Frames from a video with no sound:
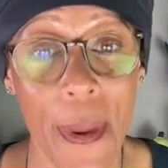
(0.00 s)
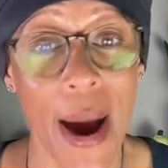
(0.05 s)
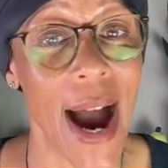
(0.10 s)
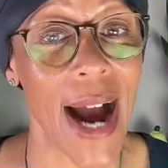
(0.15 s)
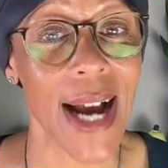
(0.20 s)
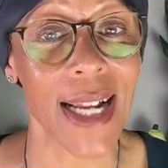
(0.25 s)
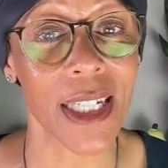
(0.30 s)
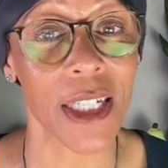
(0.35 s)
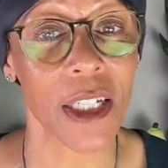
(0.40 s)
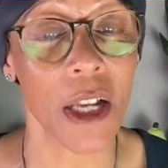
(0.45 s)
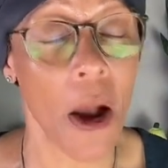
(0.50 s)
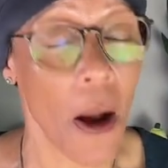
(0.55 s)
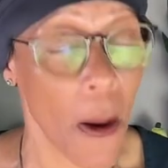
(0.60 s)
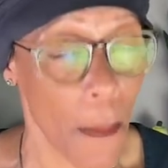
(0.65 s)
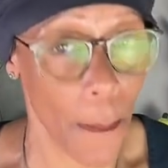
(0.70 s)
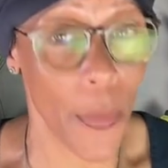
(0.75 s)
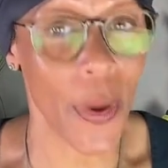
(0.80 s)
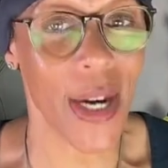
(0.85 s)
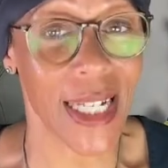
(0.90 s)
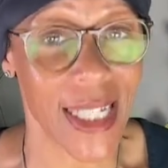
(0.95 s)
a pass,
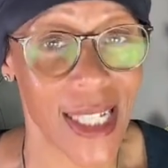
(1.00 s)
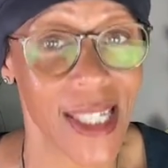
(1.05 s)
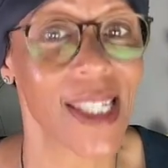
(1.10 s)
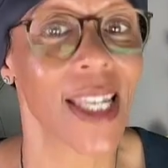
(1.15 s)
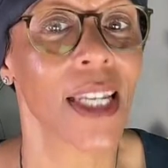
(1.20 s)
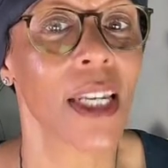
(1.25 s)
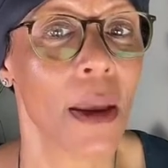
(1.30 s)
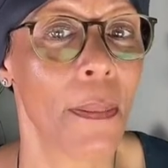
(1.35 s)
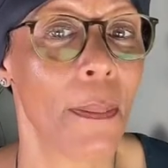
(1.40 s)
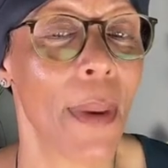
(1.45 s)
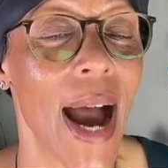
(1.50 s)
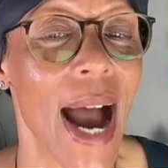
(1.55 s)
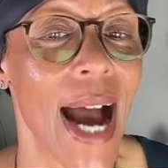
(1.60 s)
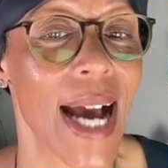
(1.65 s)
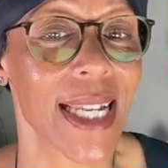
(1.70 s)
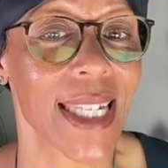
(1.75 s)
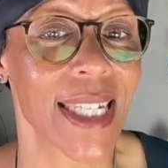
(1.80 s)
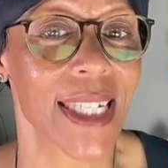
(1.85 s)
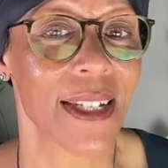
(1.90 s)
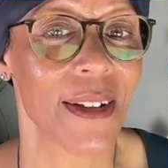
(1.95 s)
but it's still a
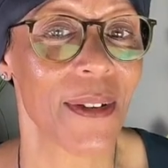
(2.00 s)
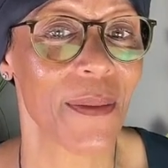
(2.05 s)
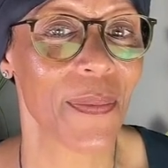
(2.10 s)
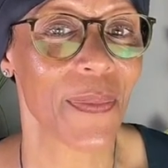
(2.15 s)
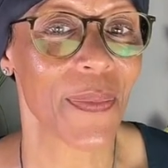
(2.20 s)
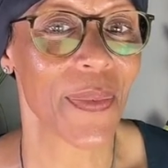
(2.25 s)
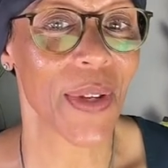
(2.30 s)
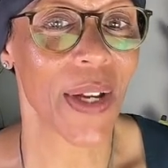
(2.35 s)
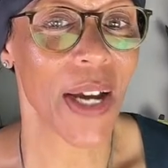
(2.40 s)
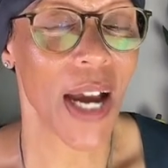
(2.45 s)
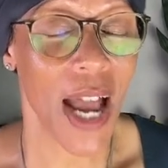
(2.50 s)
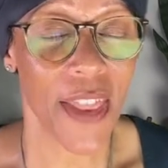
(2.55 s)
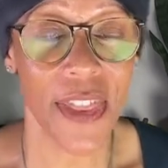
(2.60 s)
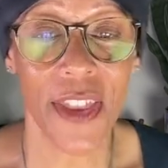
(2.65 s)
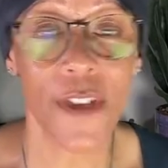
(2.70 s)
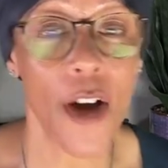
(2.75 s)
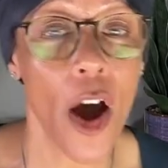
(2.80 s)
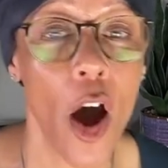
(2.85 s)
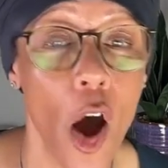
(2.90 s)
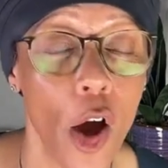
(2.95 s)
pass.
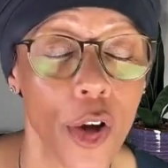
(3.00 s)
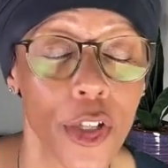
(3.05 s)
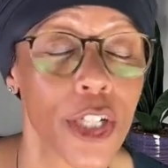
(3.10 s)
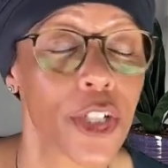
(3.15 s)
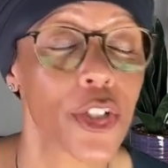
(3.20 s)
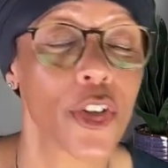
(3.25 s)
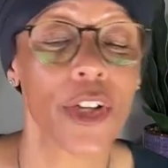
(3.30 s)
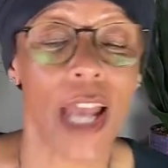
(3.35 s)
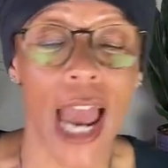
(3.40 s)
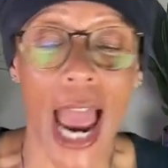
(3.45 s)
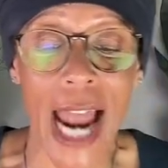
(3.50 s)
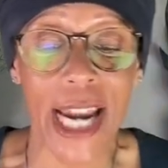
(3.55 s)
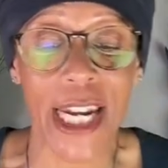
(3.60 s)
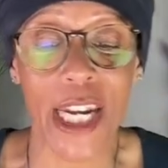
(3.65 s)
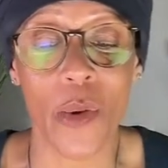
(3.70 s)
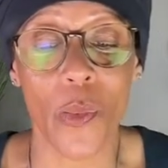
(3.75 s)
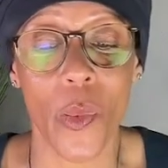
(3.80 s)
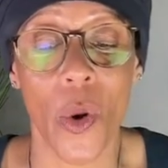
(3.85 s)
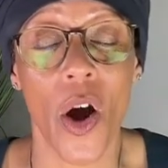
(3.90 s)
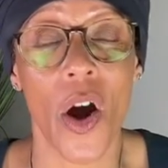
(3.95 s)
And they've hardly done
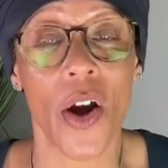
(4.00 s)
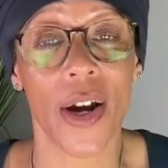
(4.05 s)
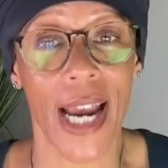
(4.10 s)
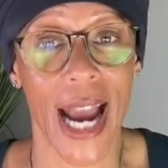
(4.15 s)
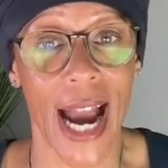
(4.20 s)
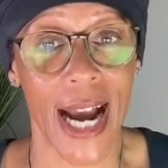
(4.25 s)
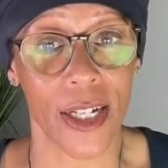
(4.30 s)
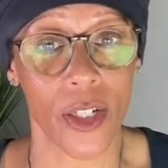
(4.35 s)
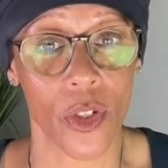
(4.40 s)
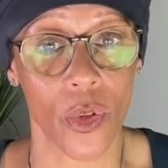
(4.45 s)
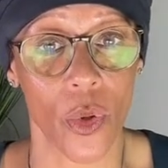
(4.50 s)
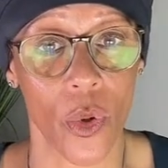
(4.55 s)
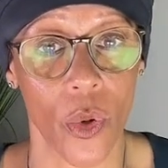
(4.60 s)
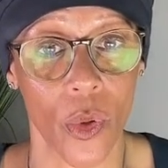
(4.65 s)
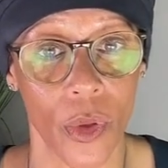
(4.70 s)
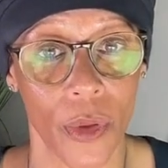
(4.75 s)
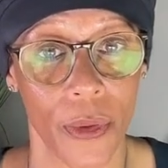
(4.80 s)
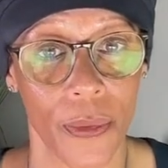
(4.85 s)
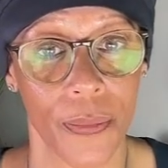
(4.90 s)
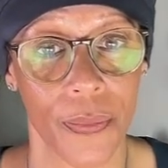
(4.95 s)
any work at
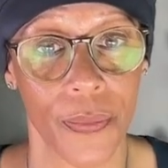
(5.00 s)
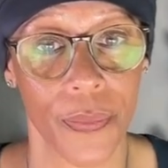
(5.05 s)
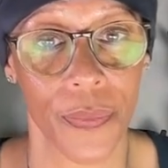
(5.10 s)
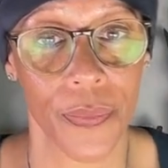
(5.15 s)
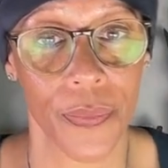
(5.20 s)
all.